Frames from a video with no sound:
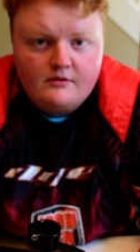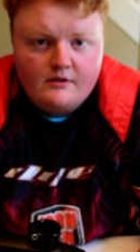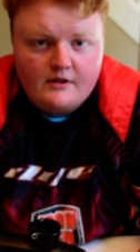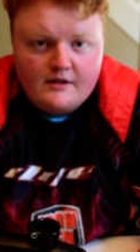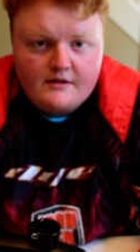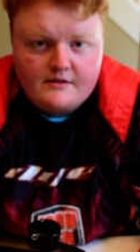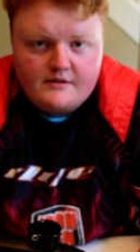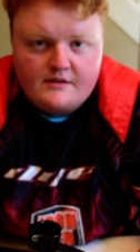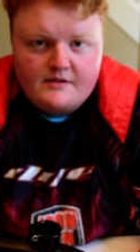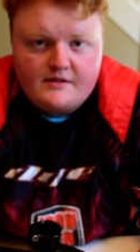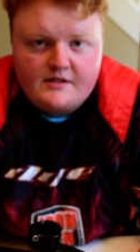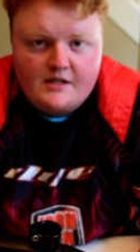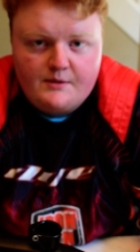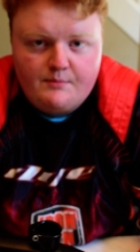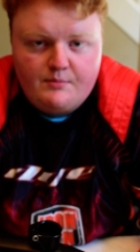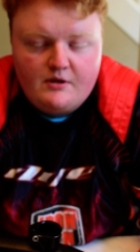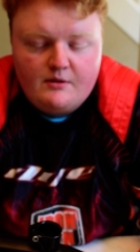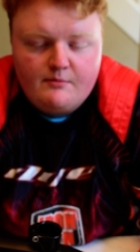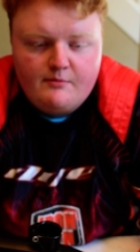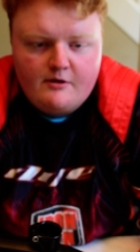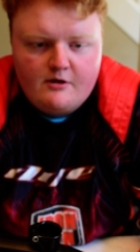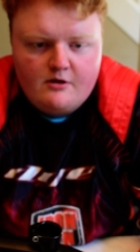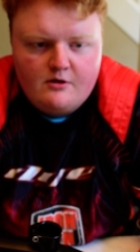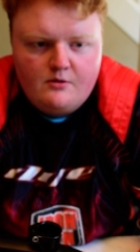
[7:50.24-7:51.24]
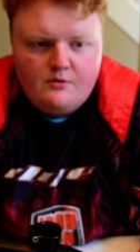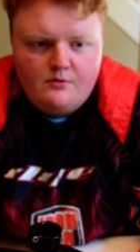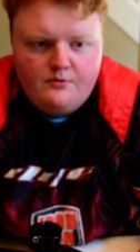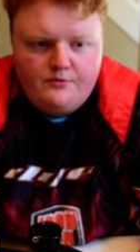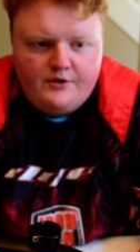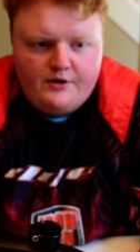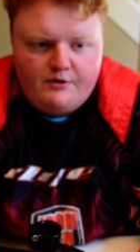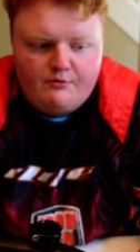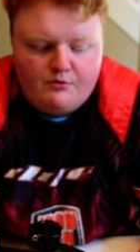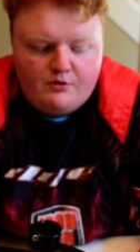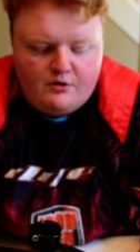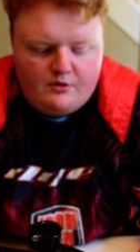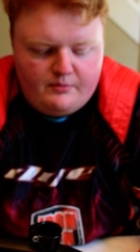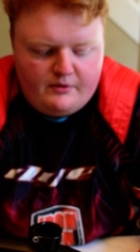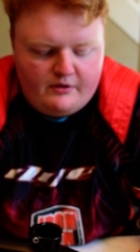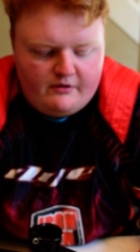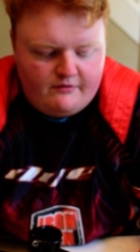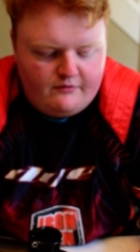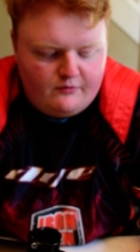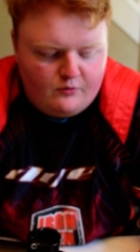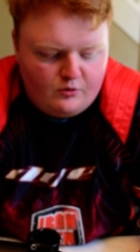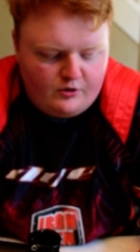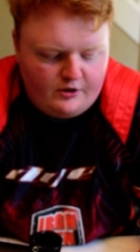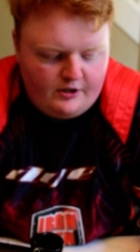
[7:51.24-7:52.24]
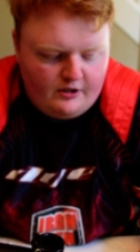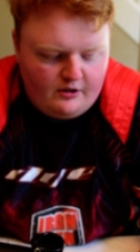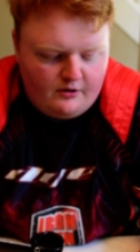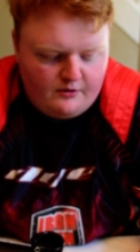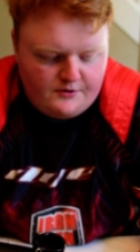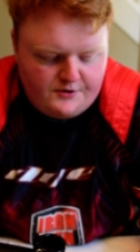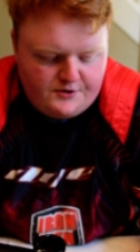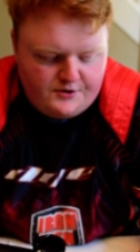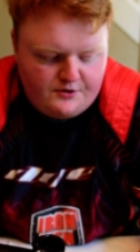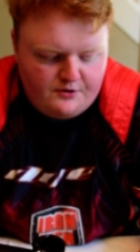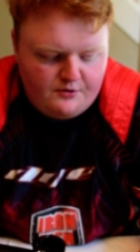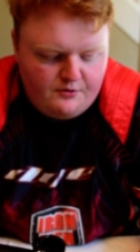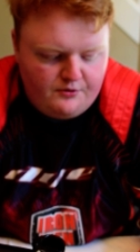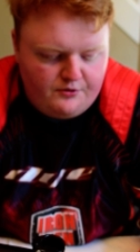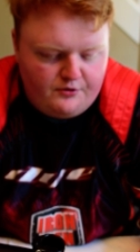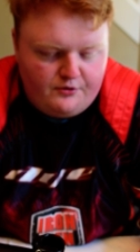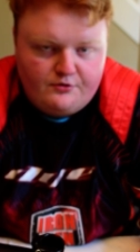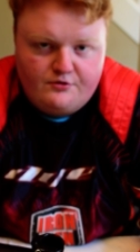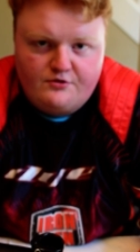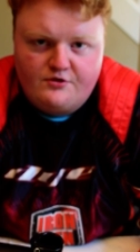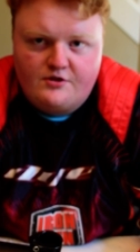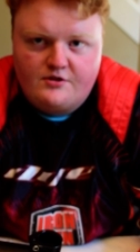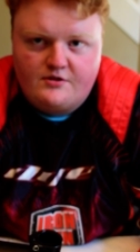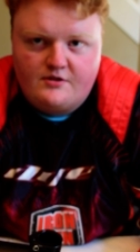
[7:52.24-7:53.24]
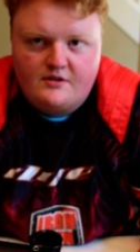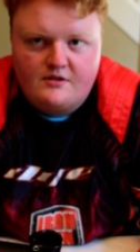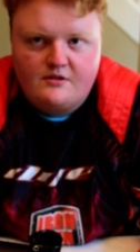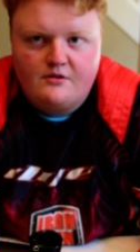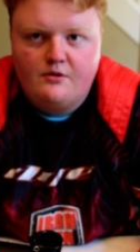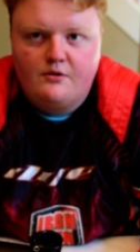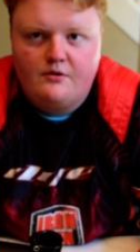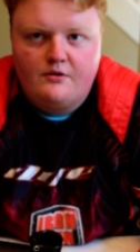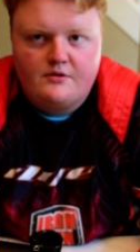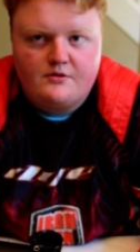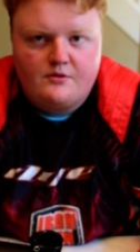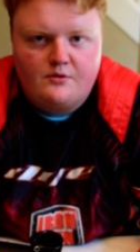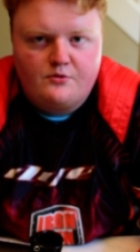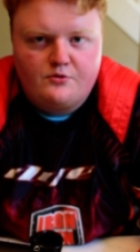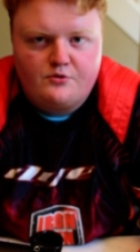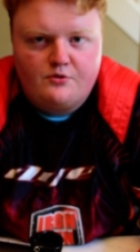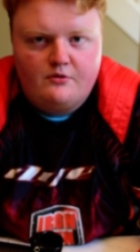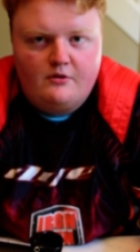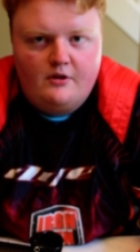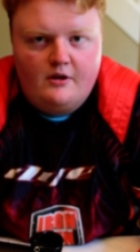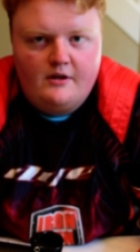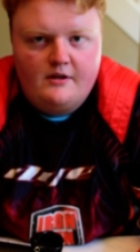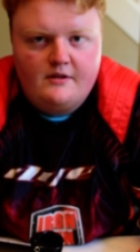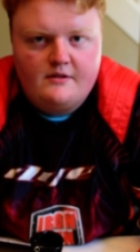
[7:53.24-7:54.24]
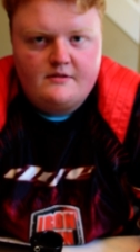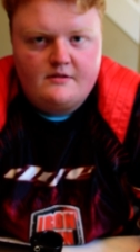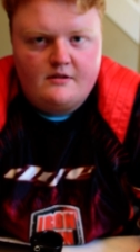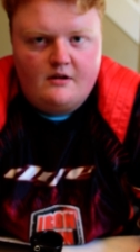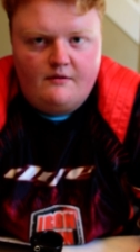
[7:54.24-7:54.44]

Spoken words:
is a CP barrel. They run about $40 new and they're just as good as ultralights.